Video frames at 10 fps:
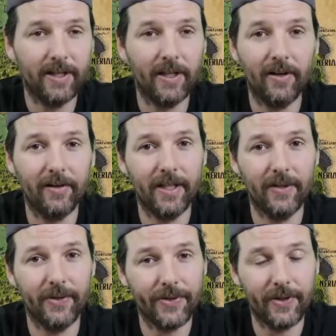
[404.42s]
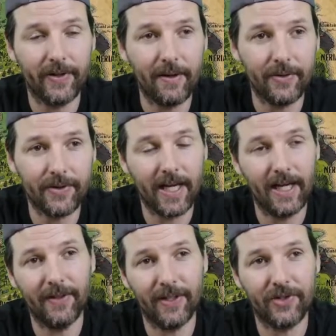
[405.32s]
100 kills. So that was kind
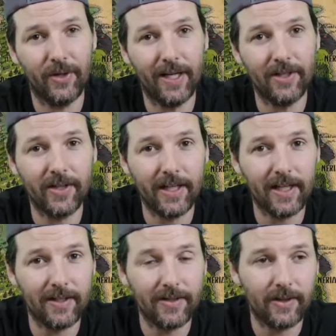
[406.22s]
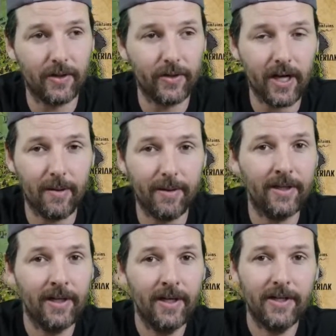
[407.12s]
of like a strange thing because, you know, you're coming
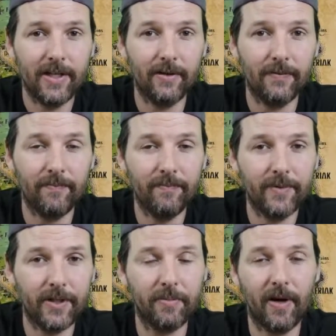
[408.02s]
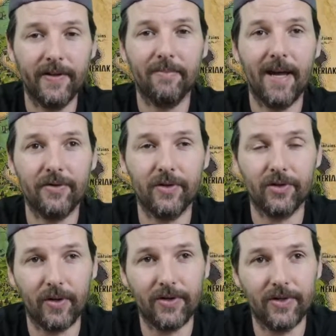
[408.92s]
to spawn these Master
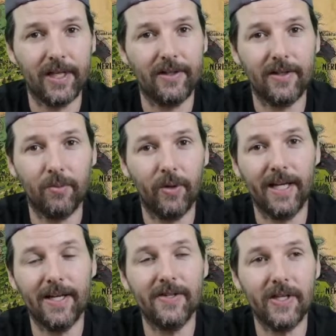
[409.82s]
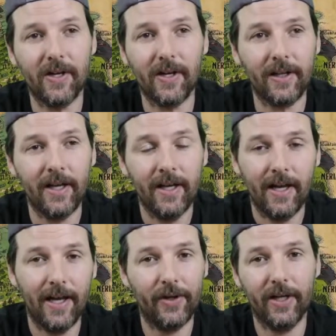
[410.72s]
Destroyers to get this 1 AC aug,
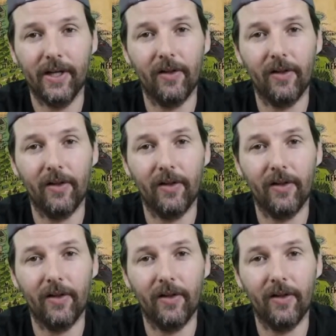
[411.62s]
and you're getting other